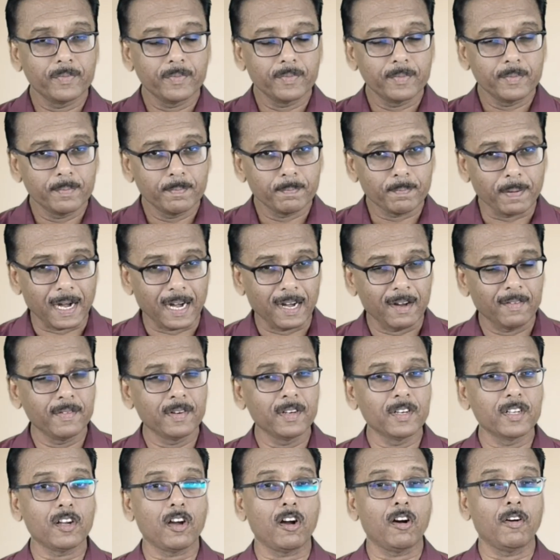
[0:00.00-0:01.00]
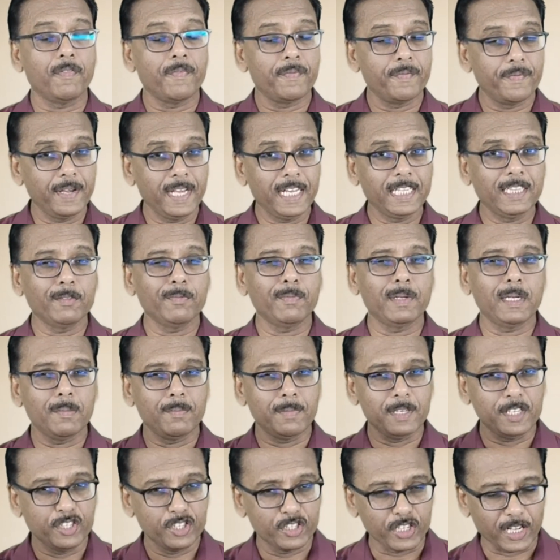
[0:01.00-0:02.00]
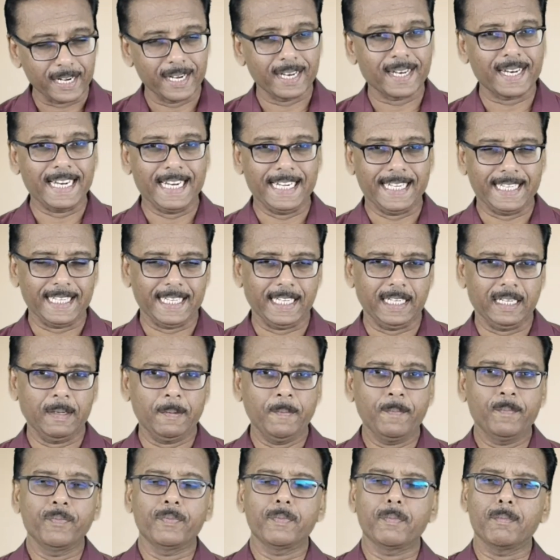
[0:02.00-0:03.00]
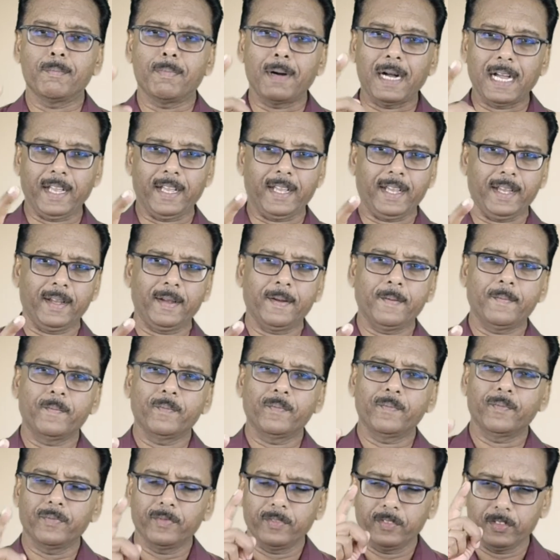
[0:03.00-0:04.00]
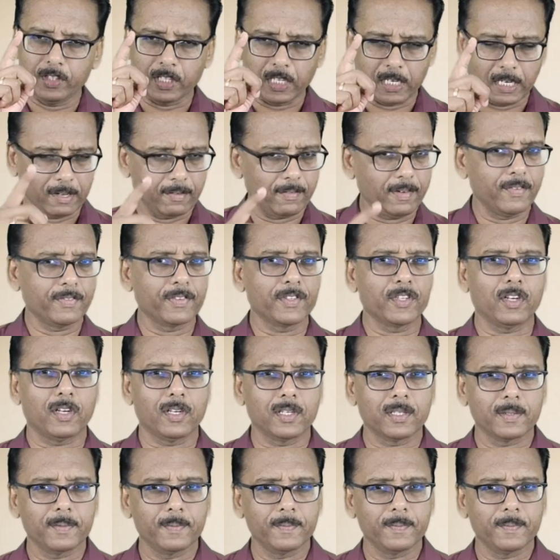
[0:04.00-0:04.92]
power of faith will be generated by the love of God.